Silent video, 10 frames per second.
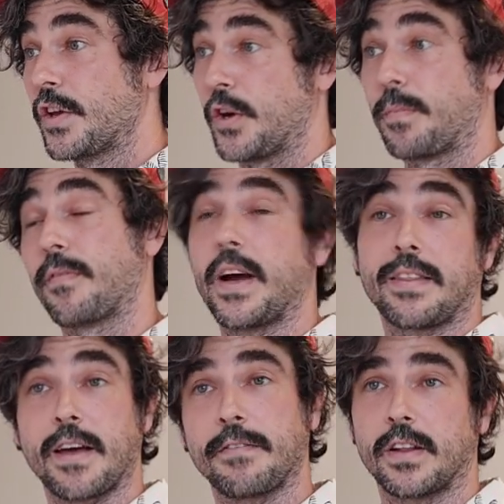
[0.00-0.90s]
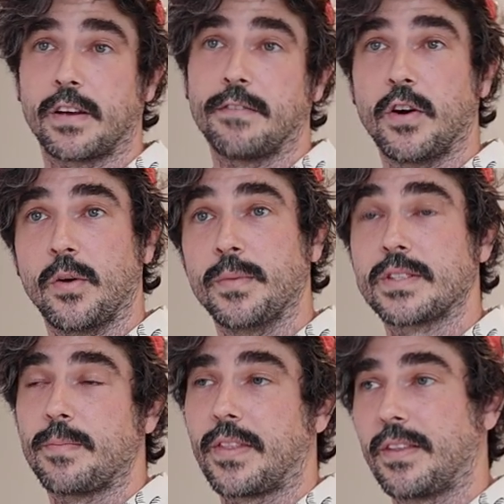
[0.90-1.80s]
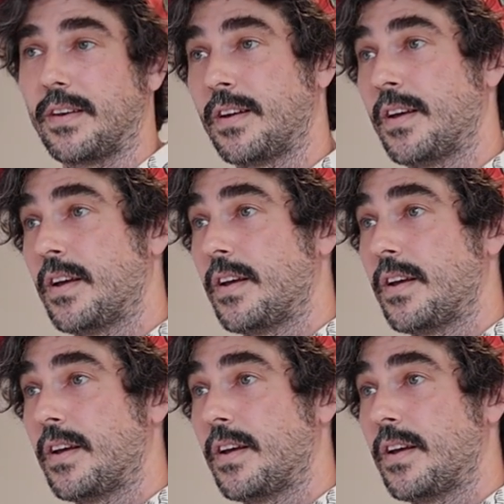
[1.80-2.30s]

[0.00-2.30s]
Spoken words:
you know, providing that feeling of home is something that